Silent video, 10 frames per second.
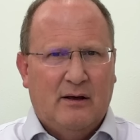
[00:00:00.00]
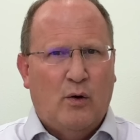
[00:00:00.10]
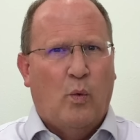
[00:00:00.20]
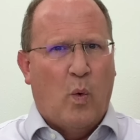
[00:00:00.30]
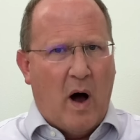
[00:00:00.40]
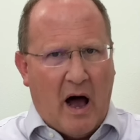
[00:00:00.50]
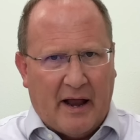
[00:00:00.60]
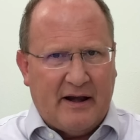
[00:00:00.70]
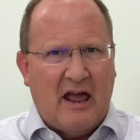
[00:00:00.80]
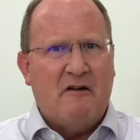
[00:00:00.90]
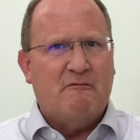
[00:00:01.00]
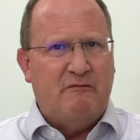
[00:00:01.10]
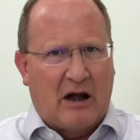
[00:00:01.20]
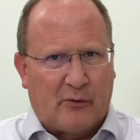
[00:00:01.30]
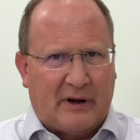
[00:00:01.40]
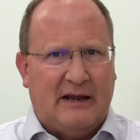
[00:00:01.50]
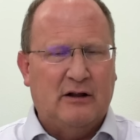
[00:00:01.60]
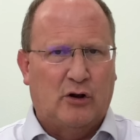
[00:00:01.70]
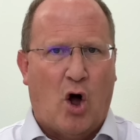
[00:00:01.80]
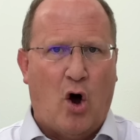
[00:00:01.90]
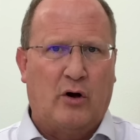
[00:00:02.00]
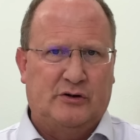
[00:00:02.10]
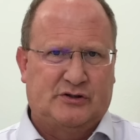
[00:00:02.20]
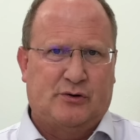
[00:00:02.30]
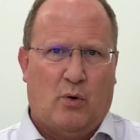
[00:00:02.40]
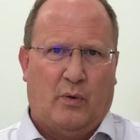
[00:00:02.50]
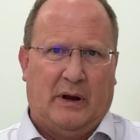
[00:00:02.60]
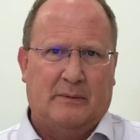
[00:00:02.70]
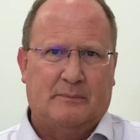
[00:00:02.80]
one very long story.